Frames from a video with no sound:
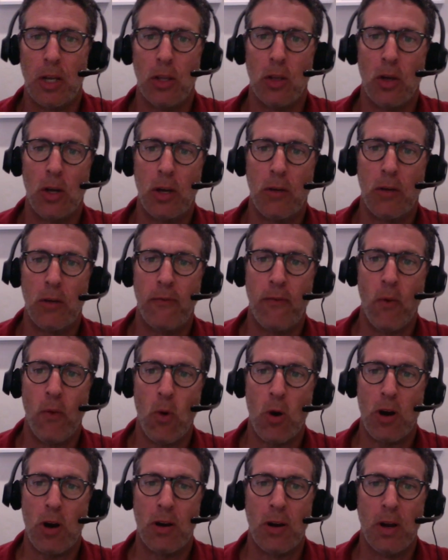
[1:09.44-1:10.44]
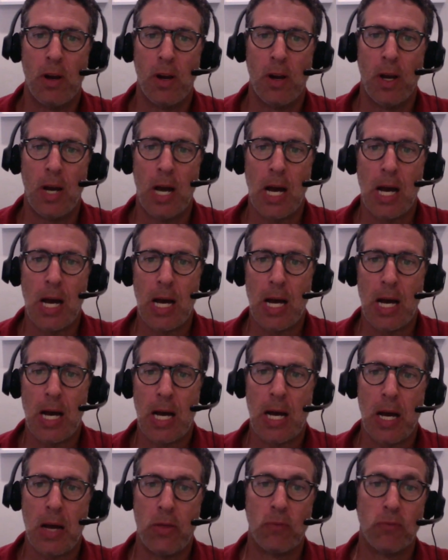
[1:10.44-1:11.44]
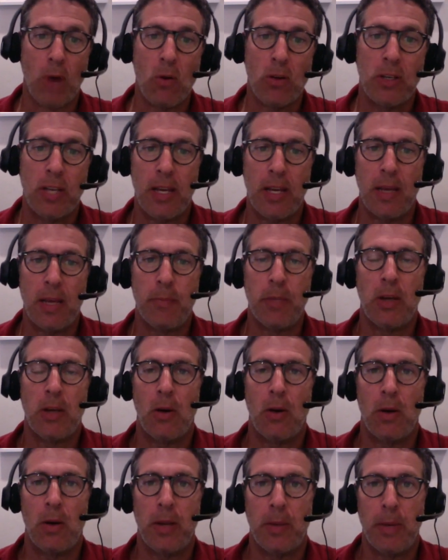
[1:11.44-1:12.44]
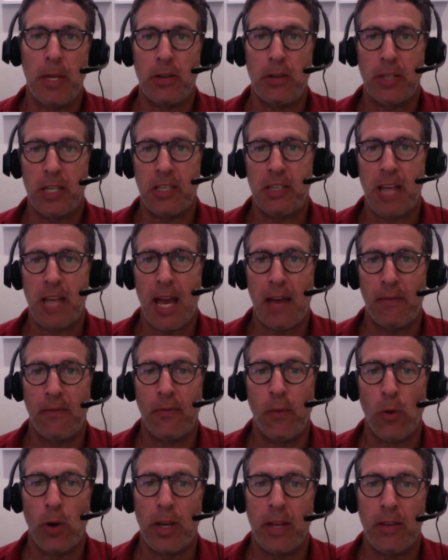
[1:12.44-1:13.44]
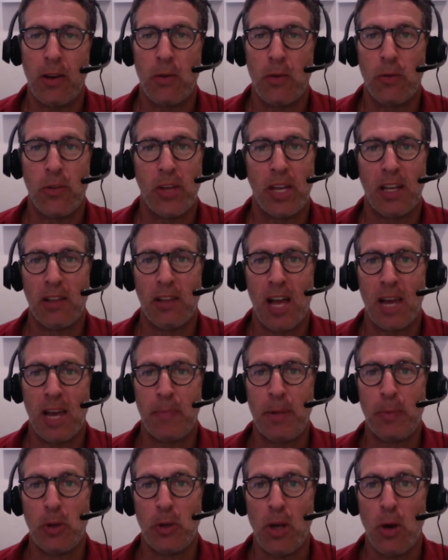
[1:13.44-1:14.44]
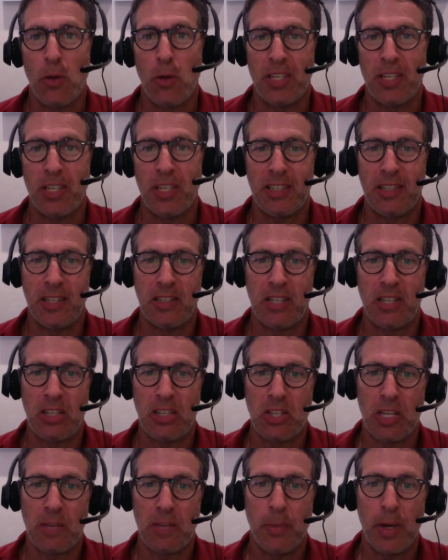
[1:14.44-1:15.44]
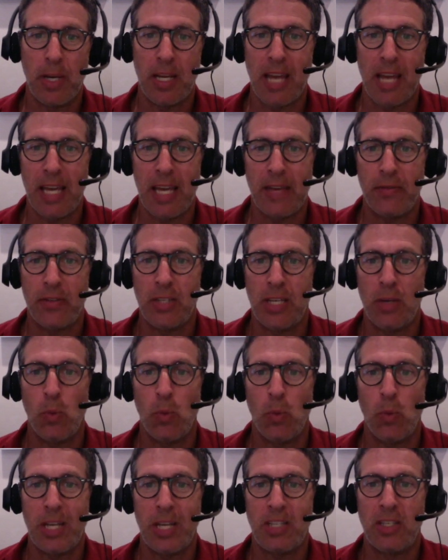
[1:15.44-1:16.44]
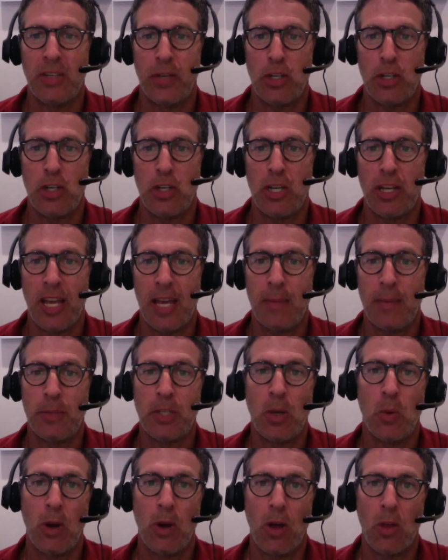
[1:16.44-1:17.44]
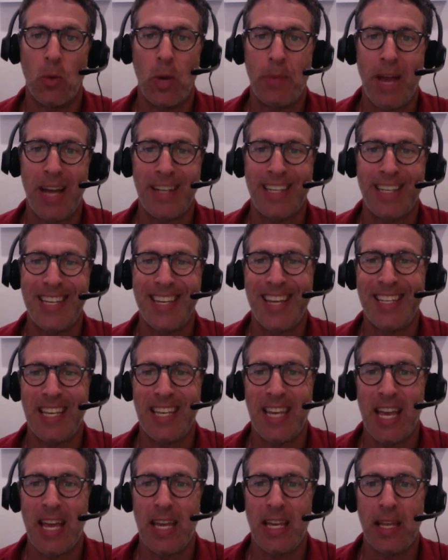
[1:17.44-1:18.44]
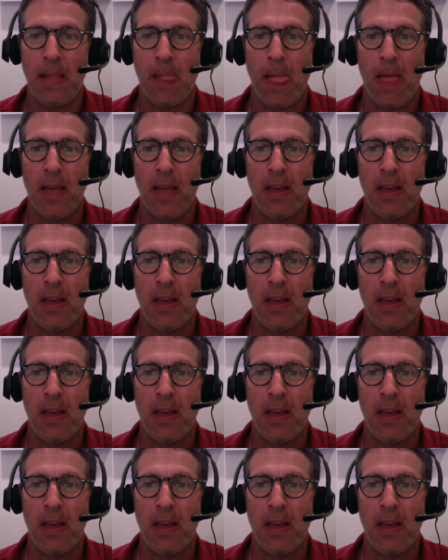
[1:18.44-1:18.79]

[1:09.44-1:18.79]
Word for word: look for uh, the road team. You know, and I mean, here's a stat for you. I don't think a lot of people know this statistic, but in AFC West division games going all the way back to 1980,